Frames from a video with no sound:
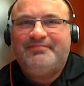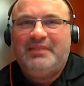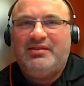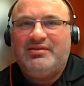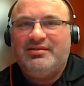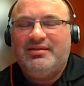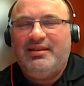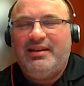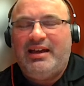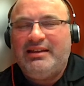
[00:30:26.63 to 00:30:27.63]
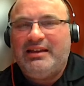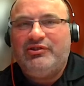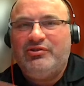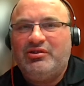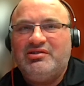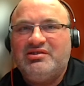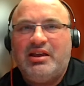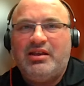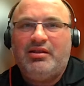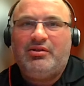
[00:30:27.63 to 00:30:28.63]
it's I guess you can
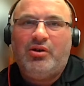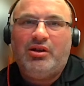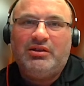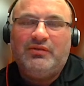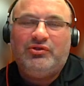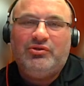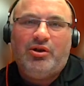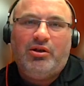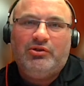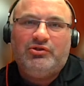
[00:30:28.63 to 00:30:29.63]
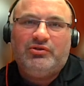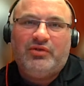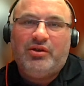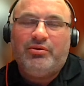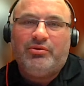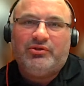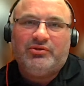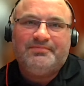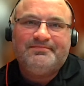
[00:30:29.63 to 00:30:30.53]
say that God gives you knowledge of others.